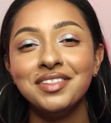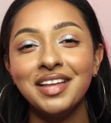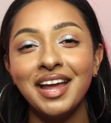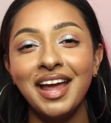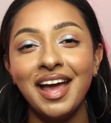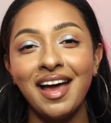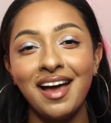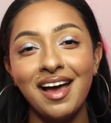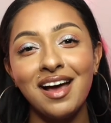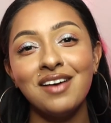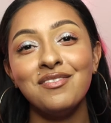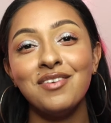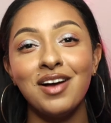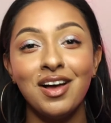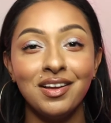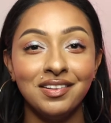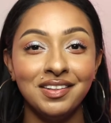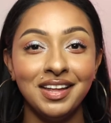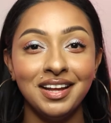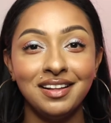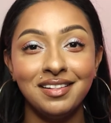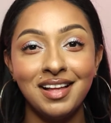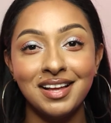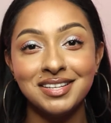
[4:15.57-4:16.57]
they have
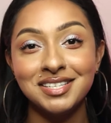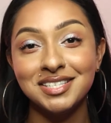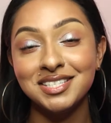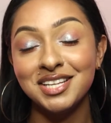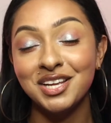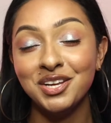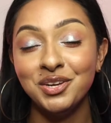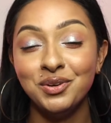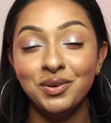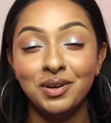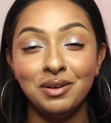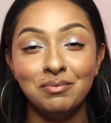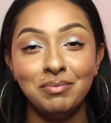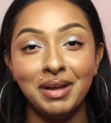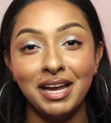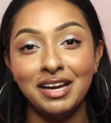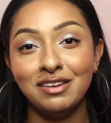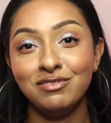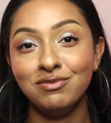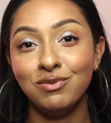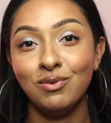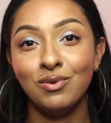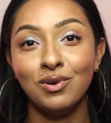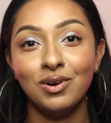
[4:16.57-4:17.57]
online classes that you can
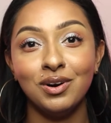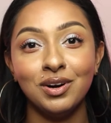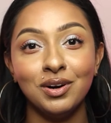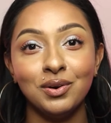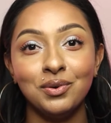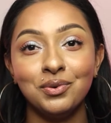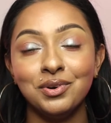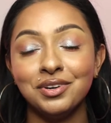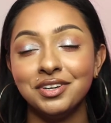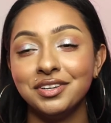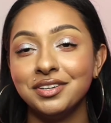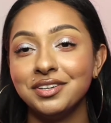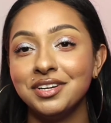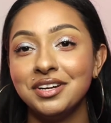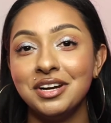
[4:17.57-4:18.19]
pay for, or,